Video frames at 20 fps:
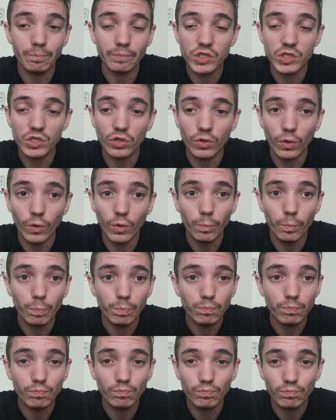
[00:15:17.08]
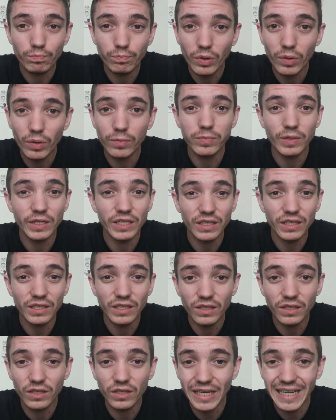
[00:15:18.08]
So probably
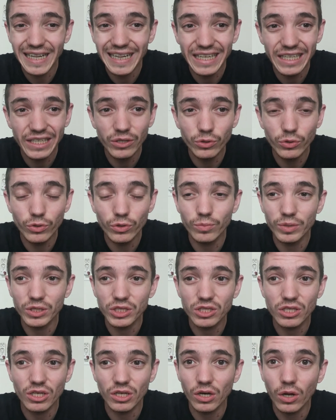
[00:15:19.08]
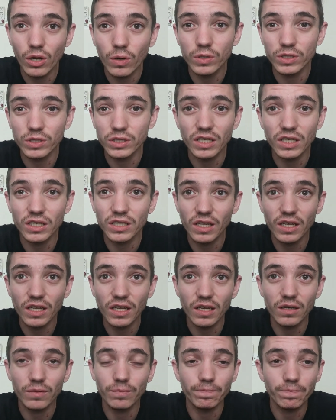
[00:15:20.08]
either a clean room is the lowest that
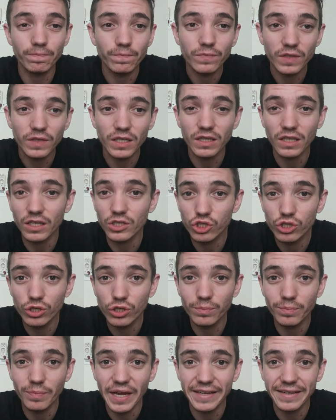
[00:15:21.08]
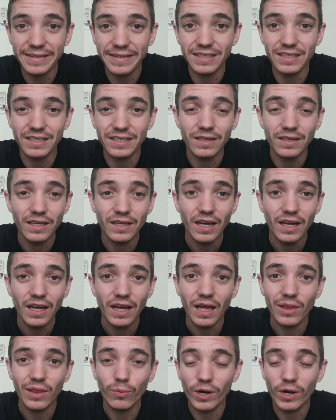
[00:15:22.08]
they should make it in.
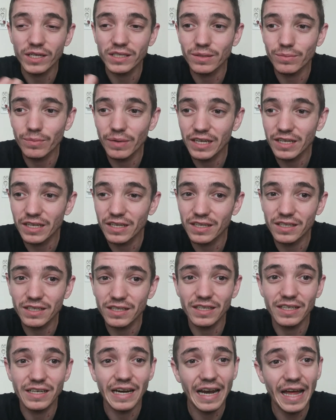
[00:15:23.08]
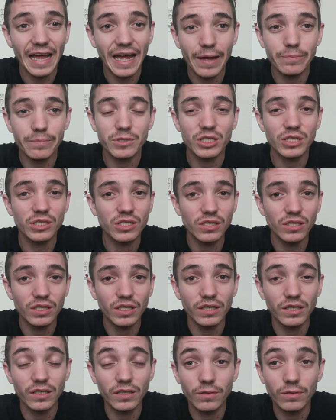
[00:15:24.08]
Otherwise, they're making it in labs,
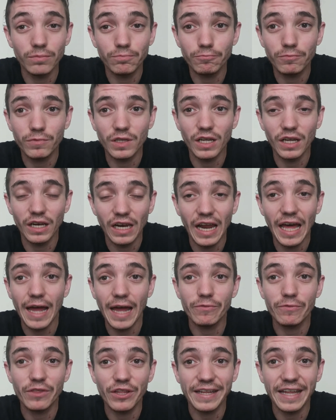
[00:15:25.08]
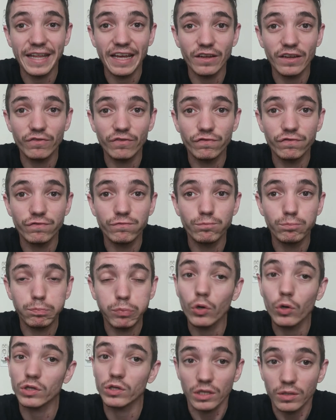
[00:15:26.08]
either a lab that they've
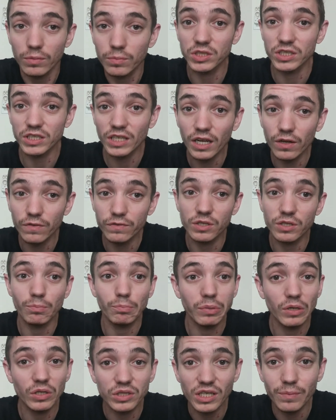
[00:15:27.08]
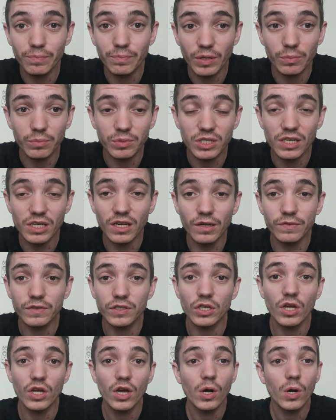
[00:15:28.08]
bought themselves and built up
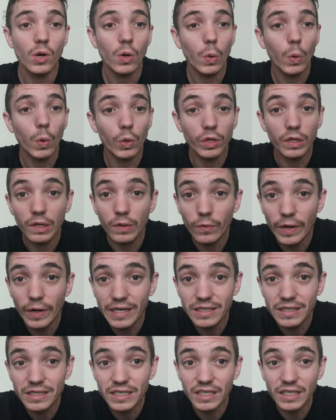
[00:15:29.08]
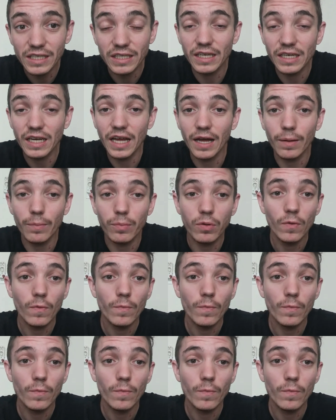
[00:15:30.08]
themselves, or they're renting a lab,